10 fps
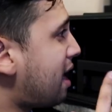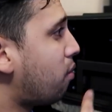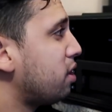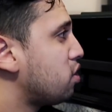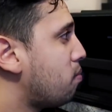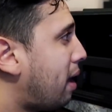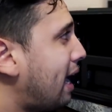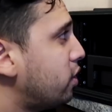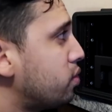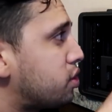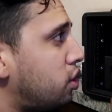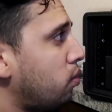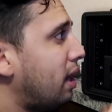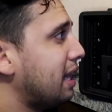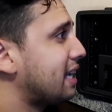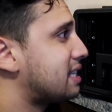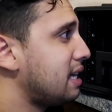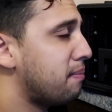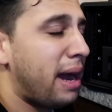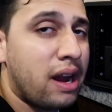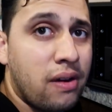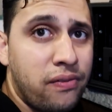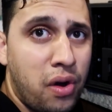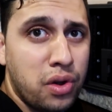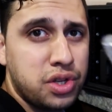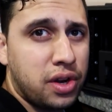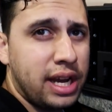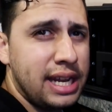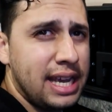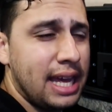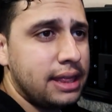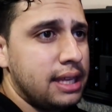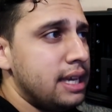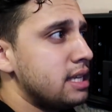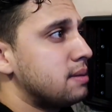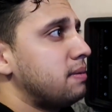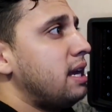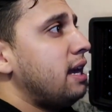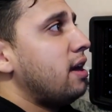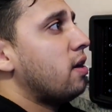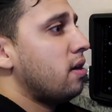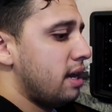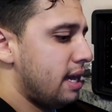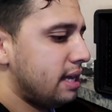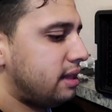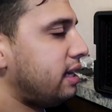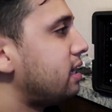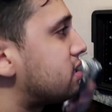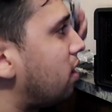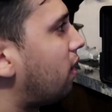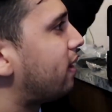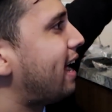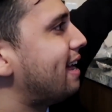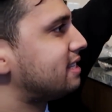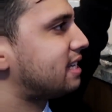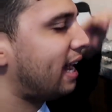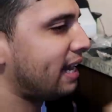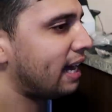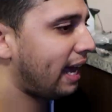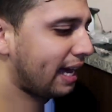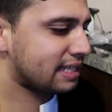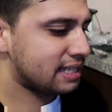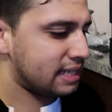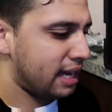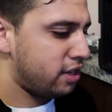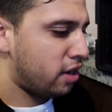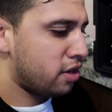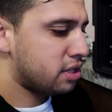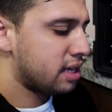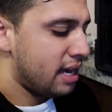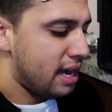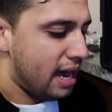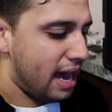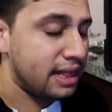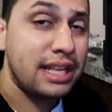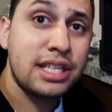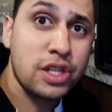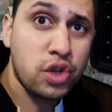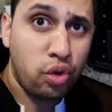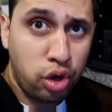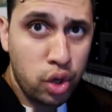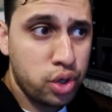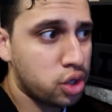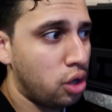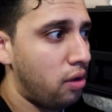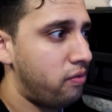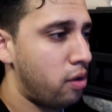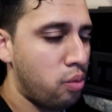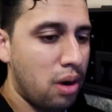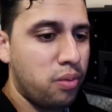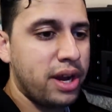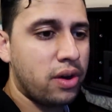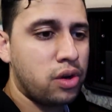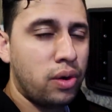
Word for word: Now, when you buy those Q L X D microphones, you're gonna get these here. These are antenna extenders, and this is crucial for what we are